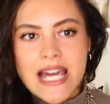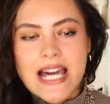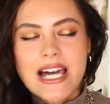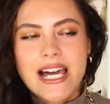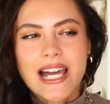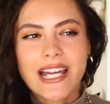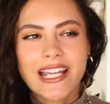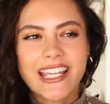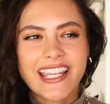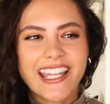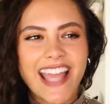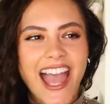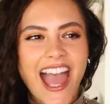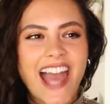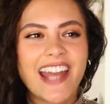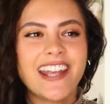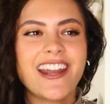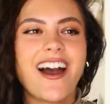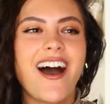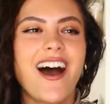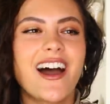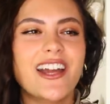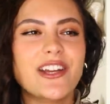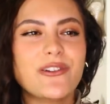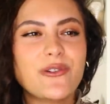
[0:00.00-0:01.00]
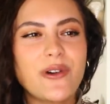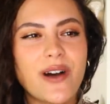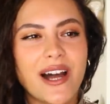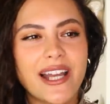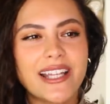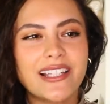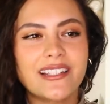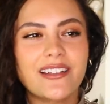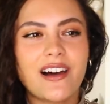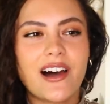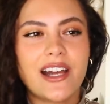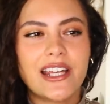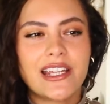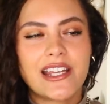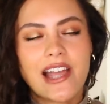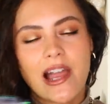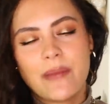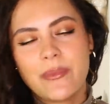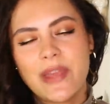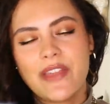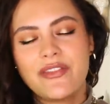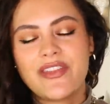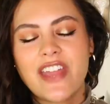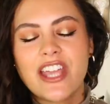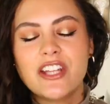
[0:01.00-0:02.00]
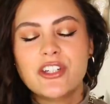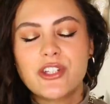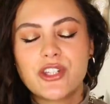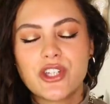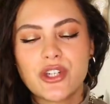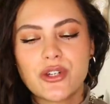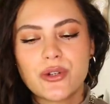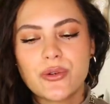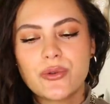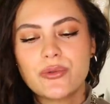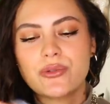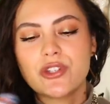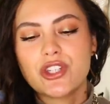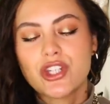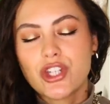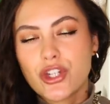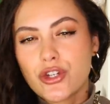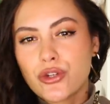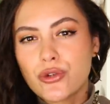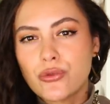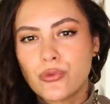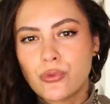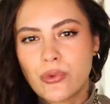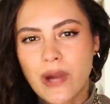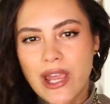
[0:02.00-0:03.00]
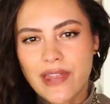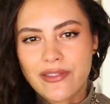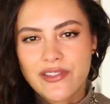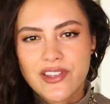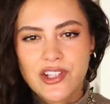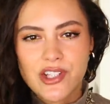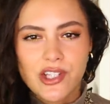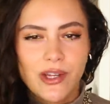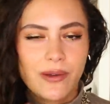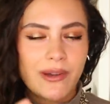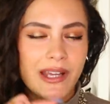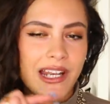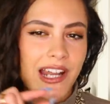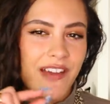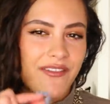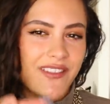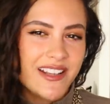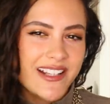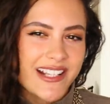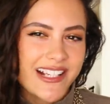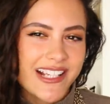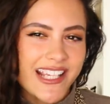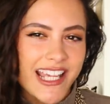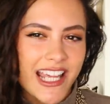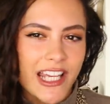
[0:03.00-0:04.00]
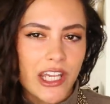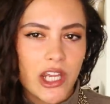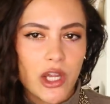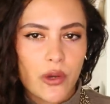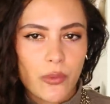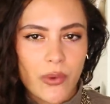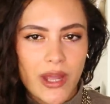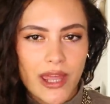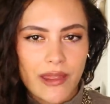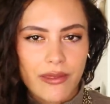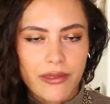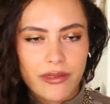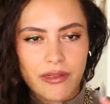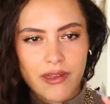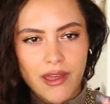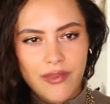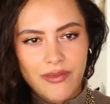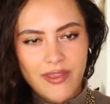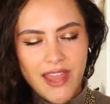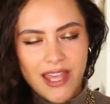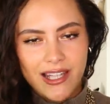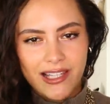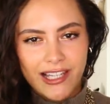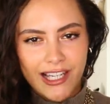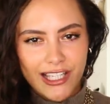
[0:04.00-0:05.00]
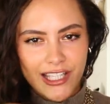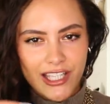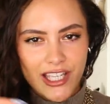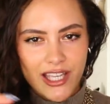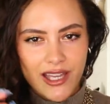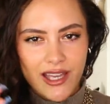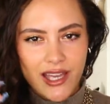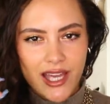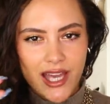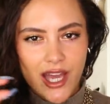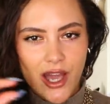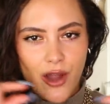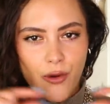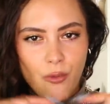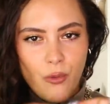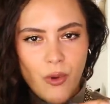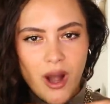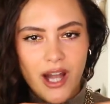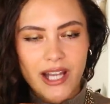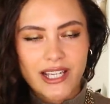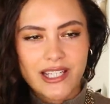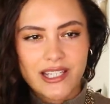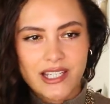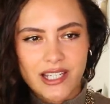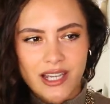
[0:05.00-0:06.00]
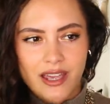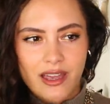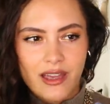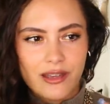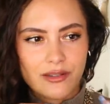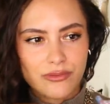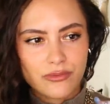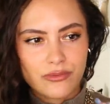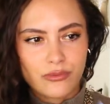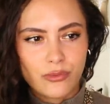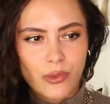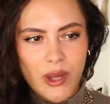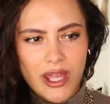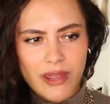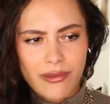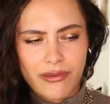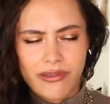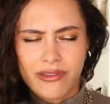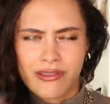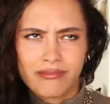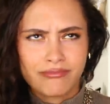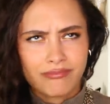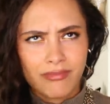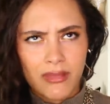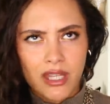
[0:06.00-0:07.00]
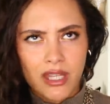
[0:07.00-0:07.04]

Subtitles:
Again, I quite like, I mean, they do two widths. So you can have a skinnier width and then like a wider width.